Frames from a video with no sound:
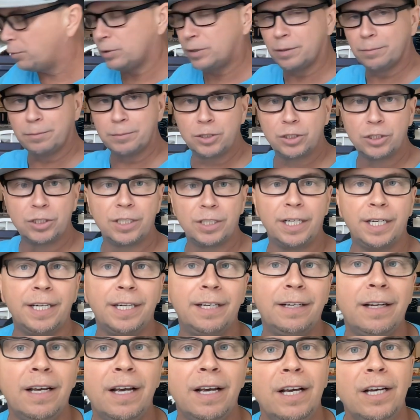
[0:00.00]
with the
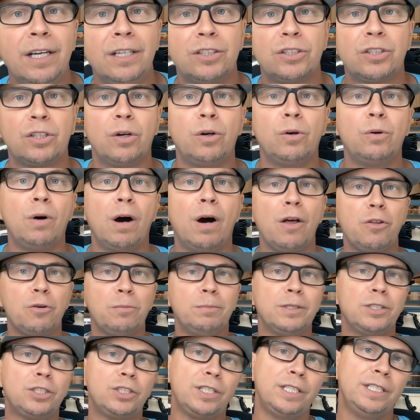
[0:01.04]
machine. So other
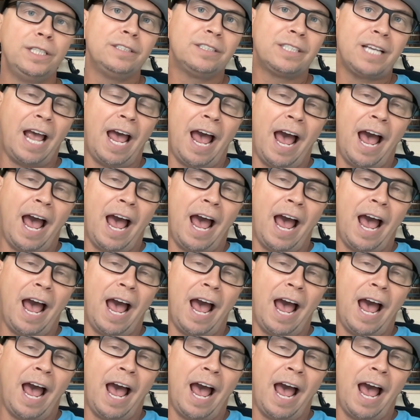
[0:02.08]
machines